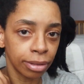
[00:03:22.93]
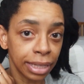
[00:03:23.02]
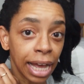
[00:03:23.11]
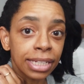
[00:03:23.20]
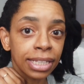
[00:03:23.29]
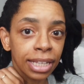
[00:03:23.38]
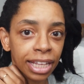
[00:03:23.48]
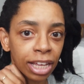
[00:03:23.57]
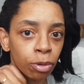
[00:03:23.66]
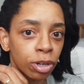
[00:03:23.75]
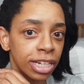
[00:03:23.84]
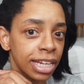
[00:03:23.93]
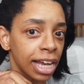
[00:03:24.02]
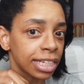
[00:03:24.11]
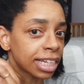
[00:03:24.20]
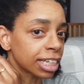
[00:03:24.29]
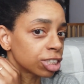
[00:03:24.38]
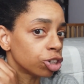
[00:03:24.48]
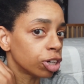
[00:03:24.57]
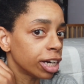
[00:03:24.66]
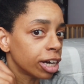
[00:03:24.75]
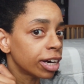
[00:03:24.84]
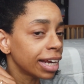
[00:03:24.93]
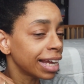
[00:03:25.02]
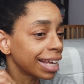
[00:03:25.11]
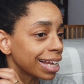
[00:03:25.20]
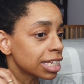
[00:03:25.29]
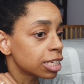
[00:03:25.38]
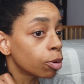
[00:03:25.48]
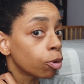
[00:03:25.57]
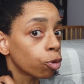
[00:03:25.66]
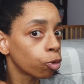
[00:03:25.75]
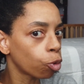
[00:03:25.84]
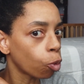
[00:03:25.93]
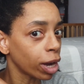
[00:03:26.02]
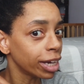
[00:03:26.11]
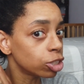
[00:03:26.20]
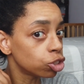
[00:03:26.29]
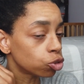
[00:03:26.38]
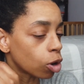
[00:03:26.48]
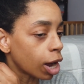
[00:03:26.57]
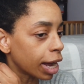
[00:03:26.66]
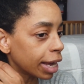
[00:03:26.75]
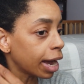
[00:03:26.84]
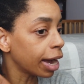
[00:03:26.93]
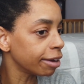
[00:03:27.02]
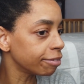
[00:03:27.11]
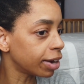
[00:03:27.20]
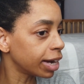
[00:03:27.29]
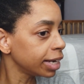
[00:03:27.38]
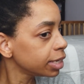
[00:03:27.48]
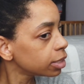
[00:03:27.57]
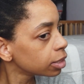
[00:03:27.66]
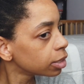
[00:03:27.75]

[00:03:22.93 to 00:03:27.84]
That's the thing when you Texlax your hair, it gets quite dry, I find.